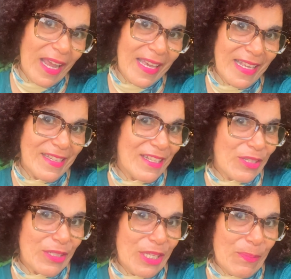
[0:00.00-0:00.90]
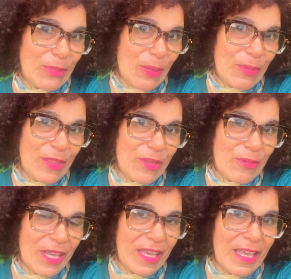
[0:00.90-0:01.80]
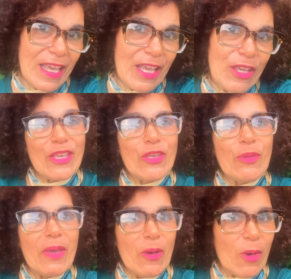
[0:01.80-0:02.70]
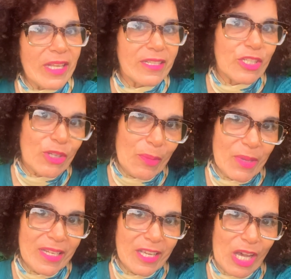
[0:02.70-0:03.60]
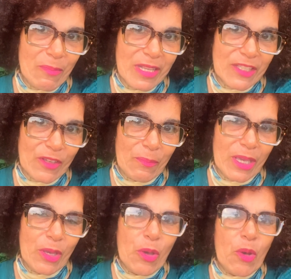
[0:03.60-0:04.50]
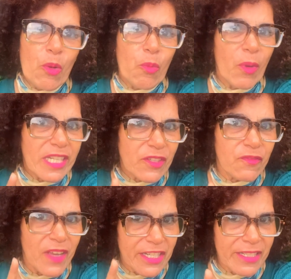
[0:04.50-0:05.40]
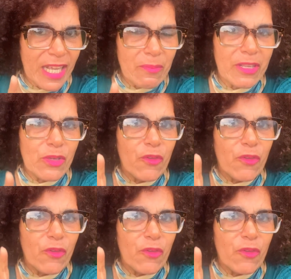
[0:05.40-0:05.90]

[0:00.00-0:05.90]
get into tip number 3, you may want to drop in the comments for me which vegetable you